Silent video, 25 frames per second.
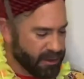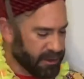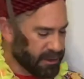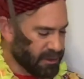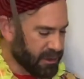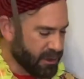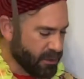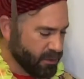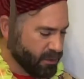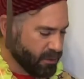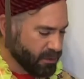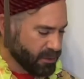
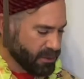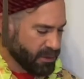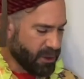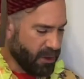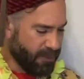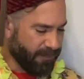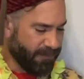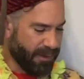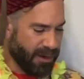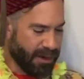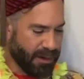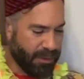so
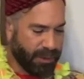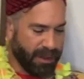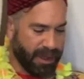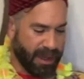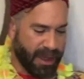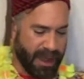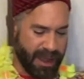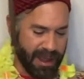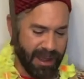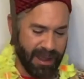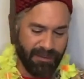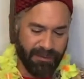far we
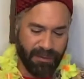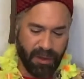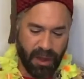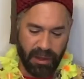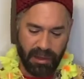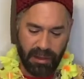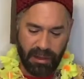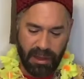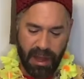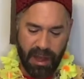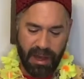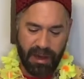have a
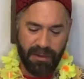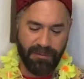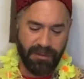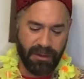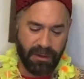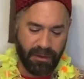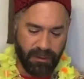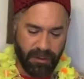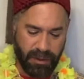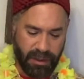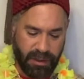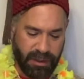lot of
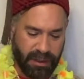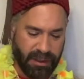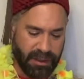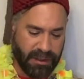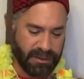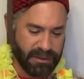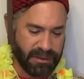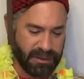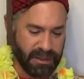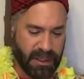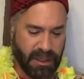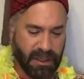
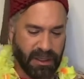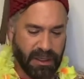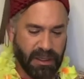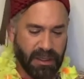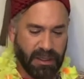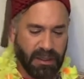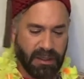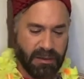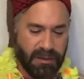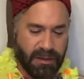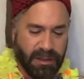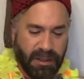ingredients
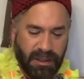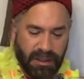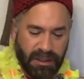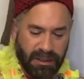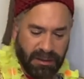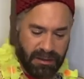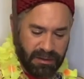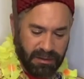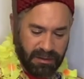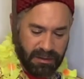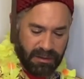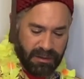
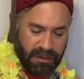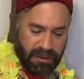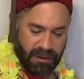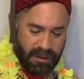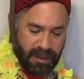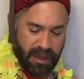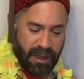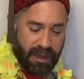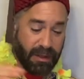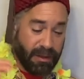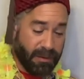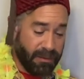
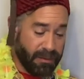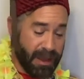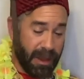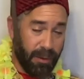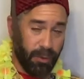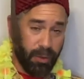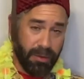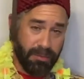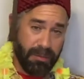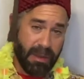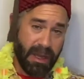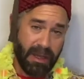that
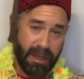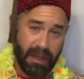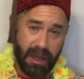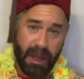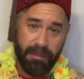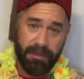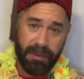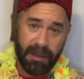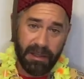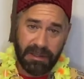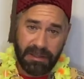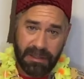would make
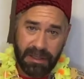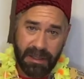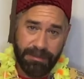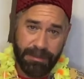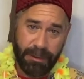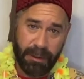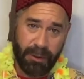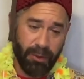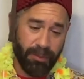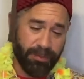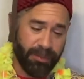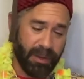up a
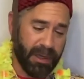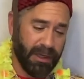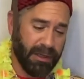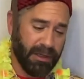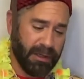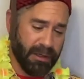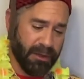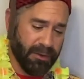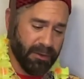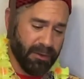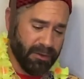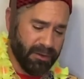typical
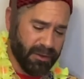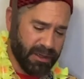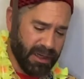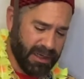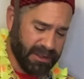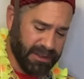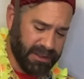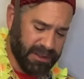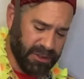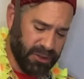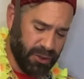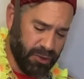painkiller.
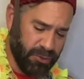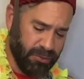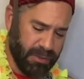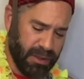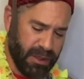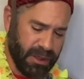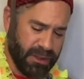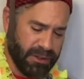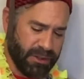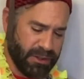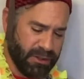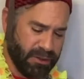Not so
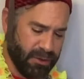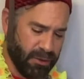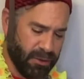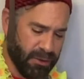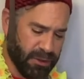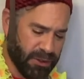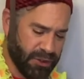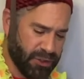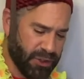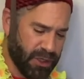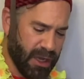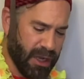much the
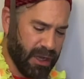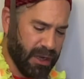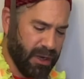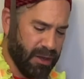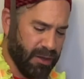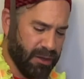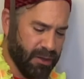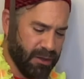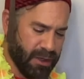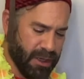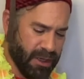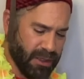
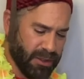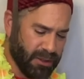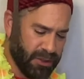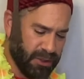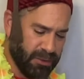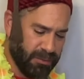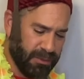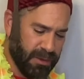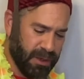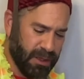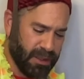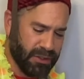horchata, not so
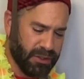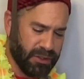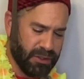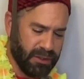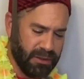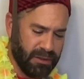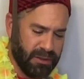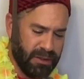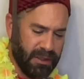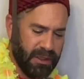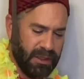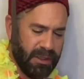much
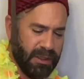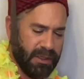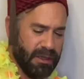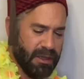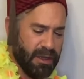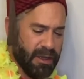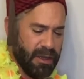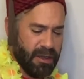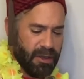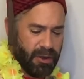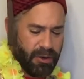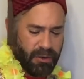
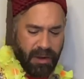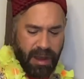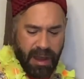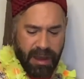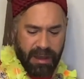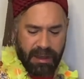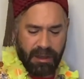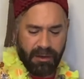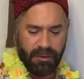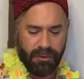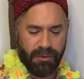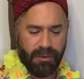the
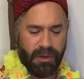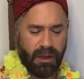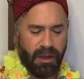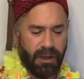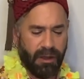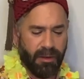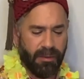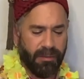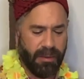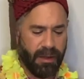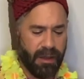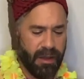Kraken
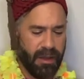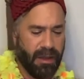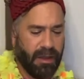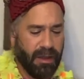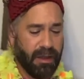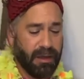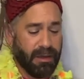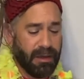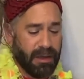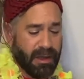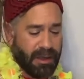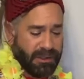rum,
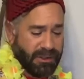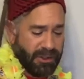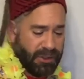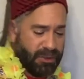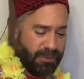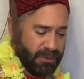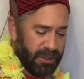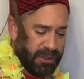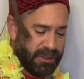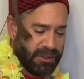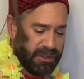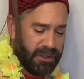and not so
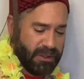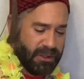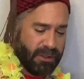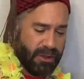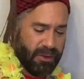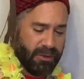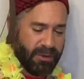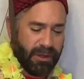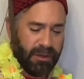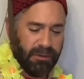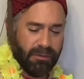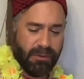much the
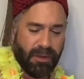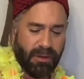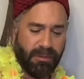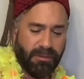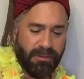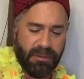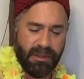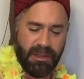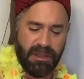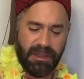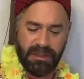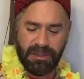coconut
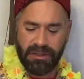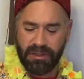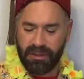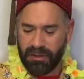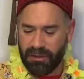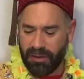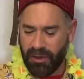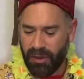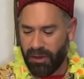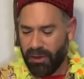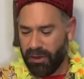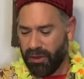rum. These
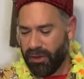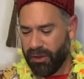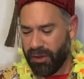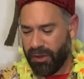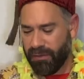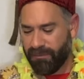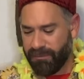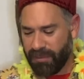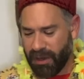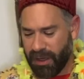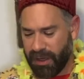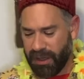are
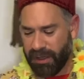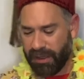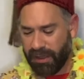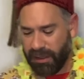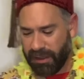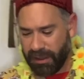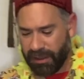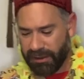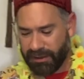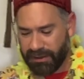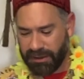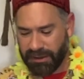all my
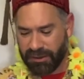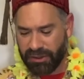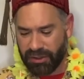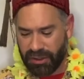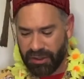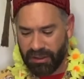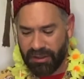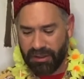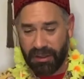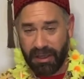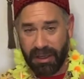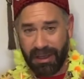
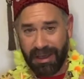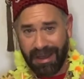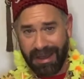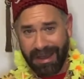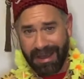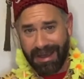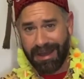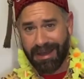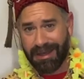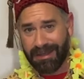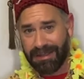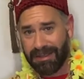addition,
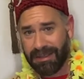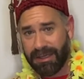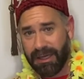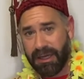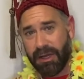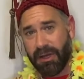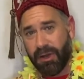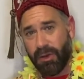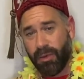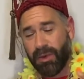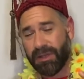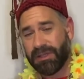and
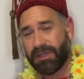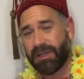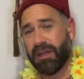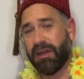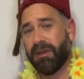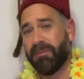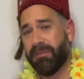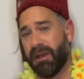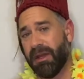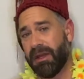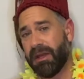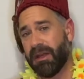what's
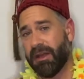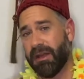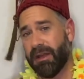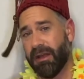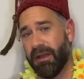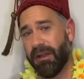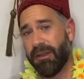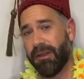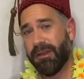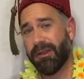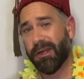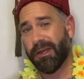gonna make
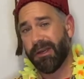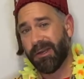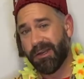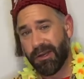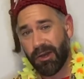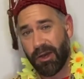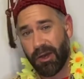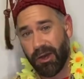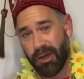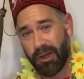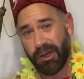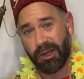it the
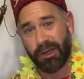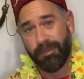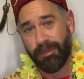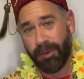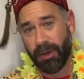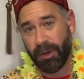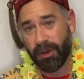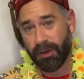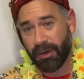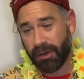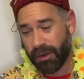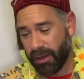nog
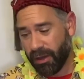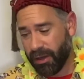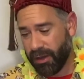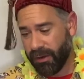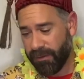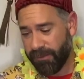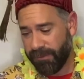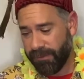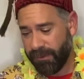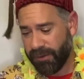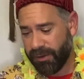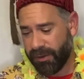part
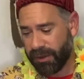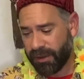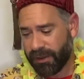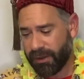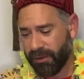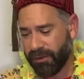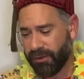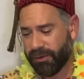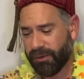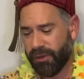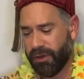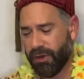of the
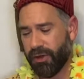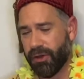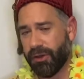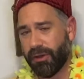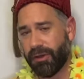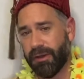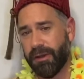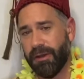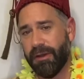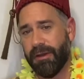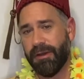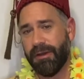killer nog
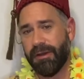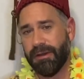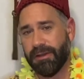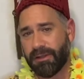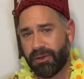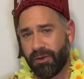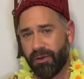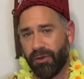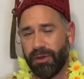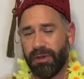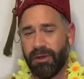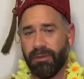is
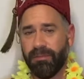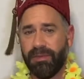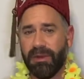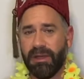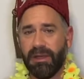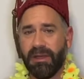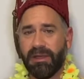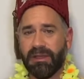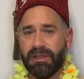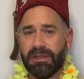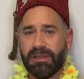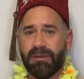going to
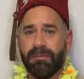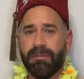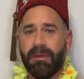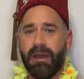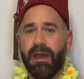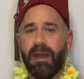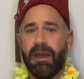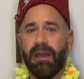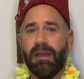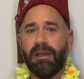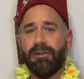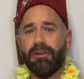be some
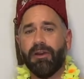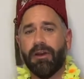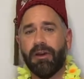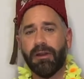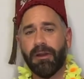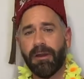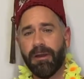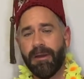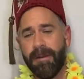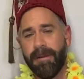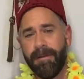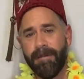eggnog.
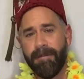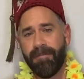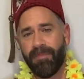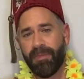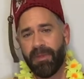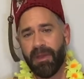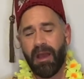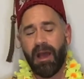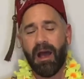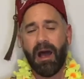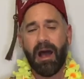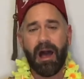
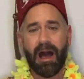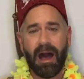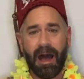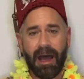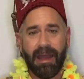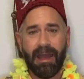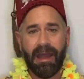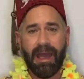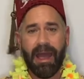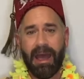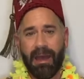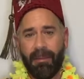I
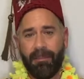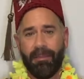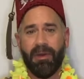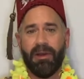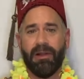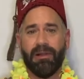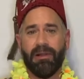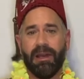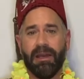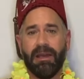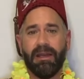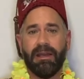happen to
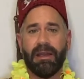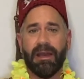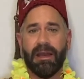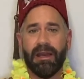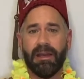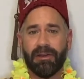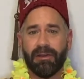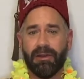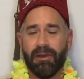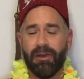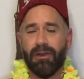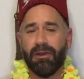like
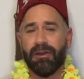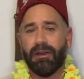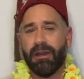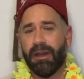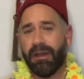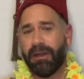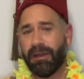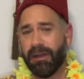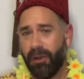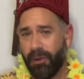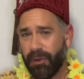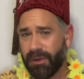eggnog. I
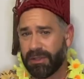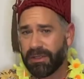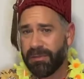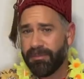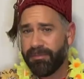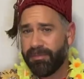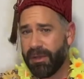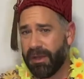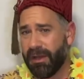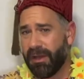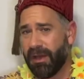know it's a bit